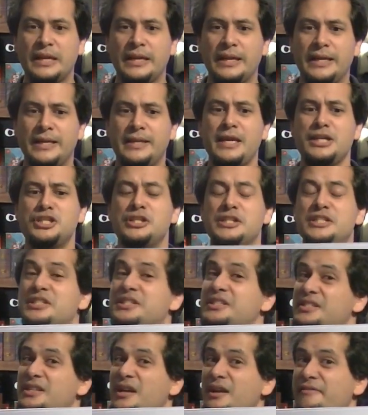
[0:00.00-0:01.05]
And actually it's a
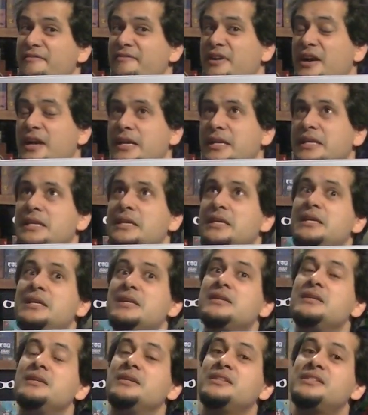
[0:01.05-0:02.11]
sci-fi
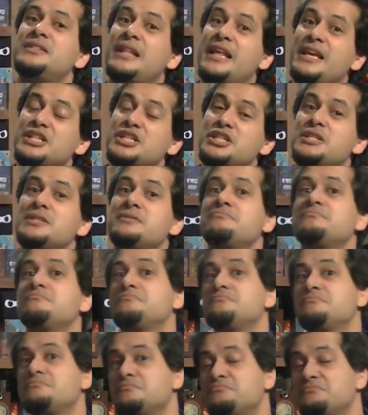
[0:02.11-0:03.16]
/
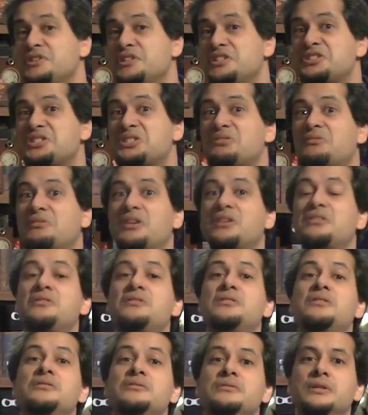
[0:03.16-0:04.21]

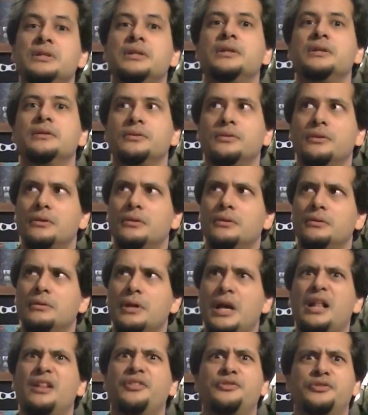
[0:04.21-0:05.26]
historical or
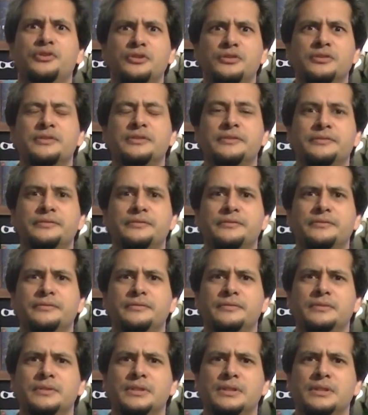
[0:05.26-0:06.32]
alternative
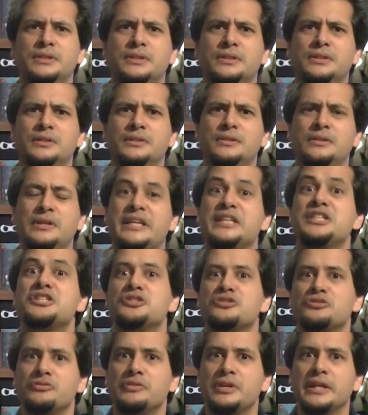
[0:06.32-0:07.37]

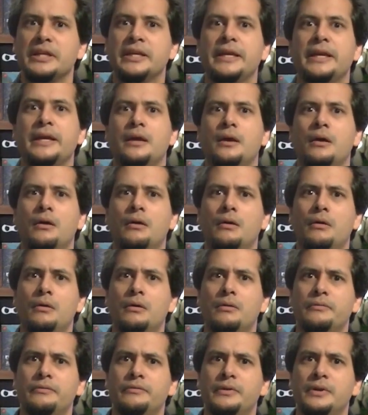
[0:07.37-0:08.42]
history
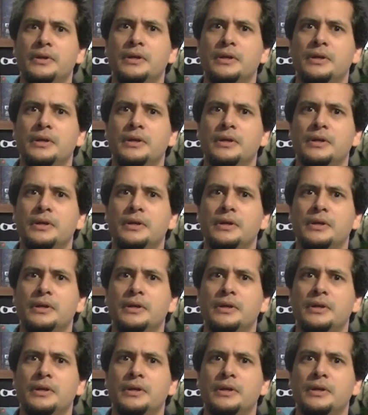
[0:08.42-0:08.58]
of